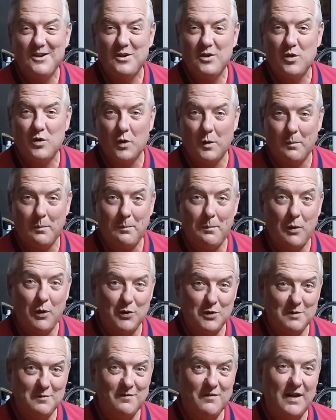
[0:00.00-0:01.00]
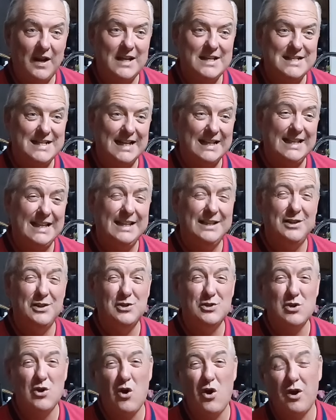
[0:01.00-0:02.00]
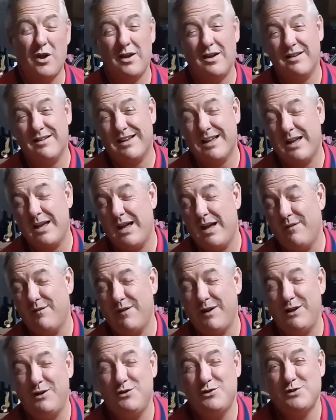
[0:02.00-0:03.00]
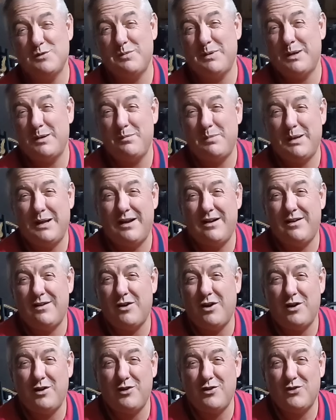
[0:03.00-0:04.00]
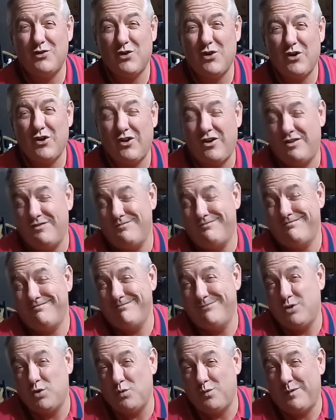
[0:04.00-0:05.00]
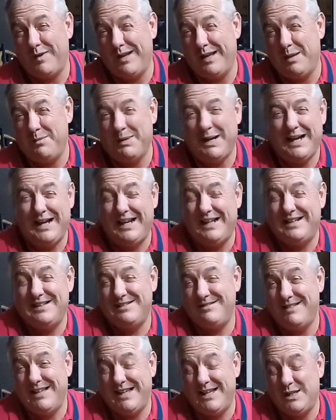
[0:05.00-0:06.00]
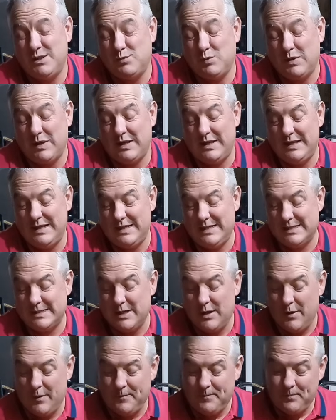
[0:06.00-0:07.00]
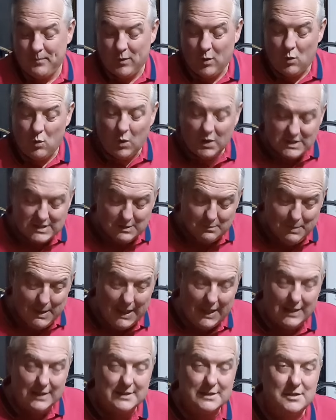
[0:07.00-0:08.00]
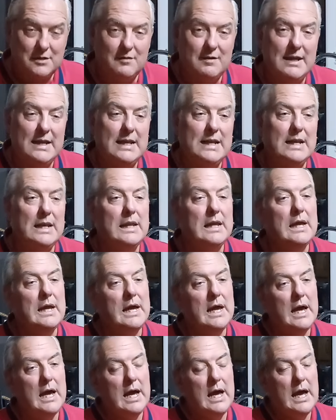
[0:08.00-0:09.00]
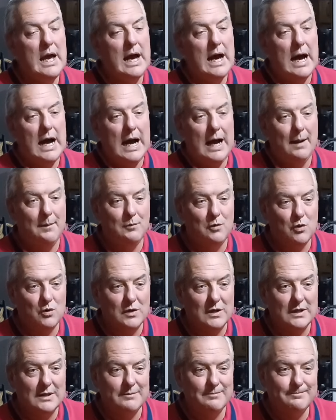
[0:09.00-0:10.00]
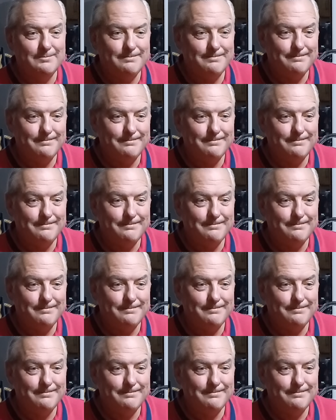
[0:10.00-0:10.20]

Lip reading: Going to put them very gently in the dock. If I lose a bit of beer out of the dock, don't really mind. It is what it is. Once the pellets are in, I'm going to